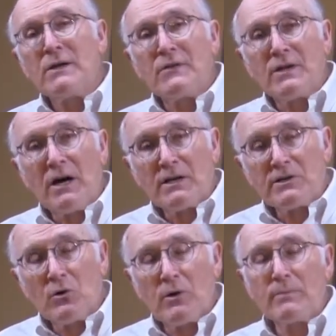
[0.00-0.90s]
The
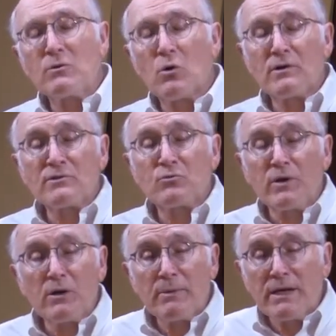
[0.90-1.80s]
auditorium doors
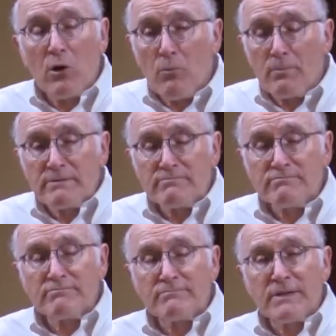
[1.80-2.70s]
will be open
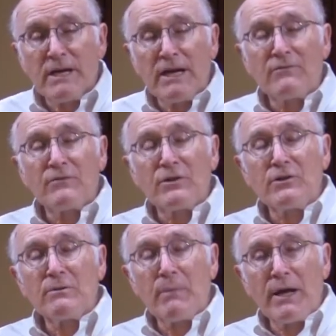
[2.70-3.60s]
and for you
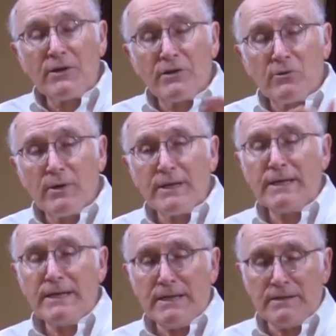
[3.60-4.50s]
to make your
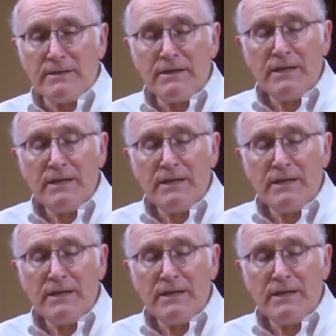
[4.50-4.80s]
way in.